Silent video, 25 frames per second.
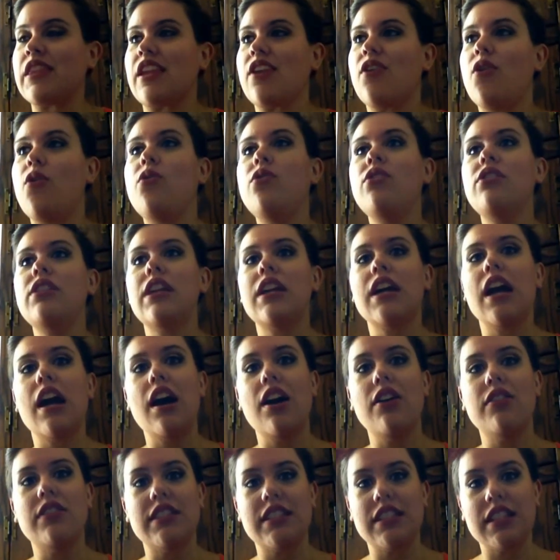Holy
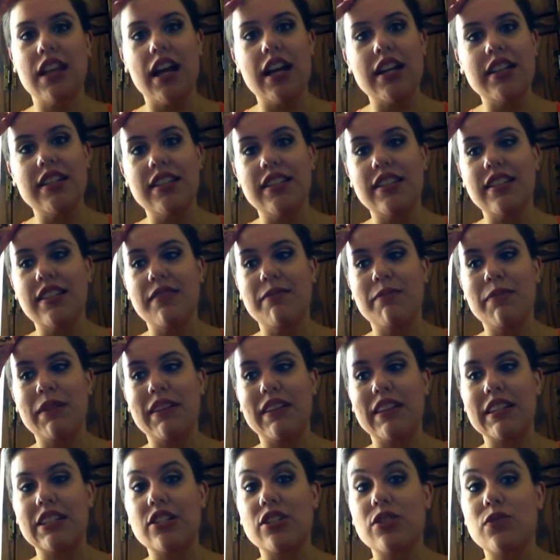cow, the sizes have
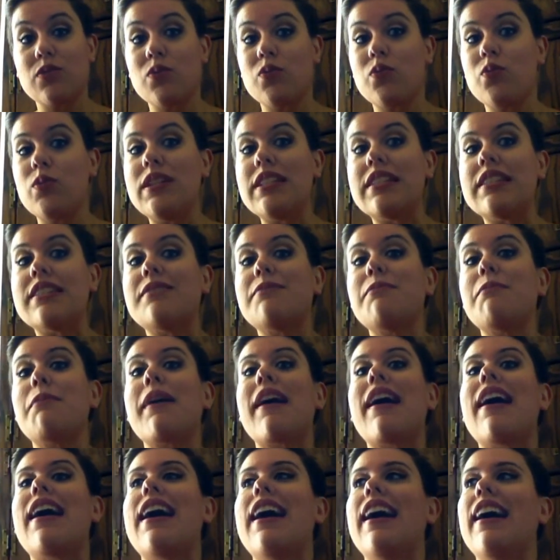been just whizzing
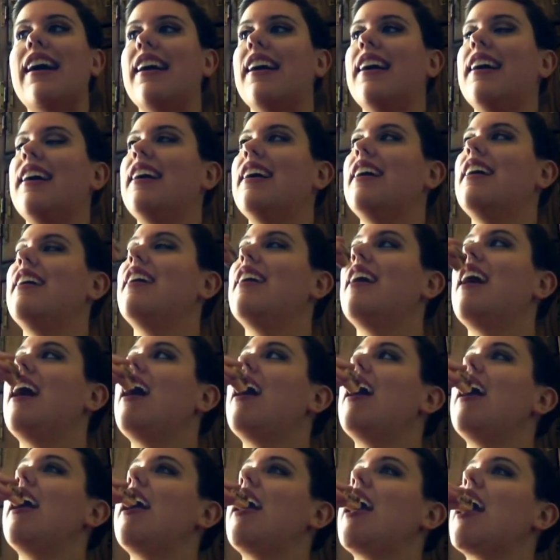by.
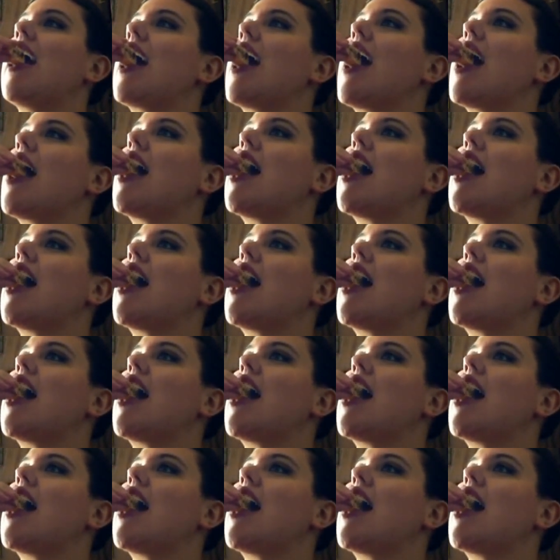I.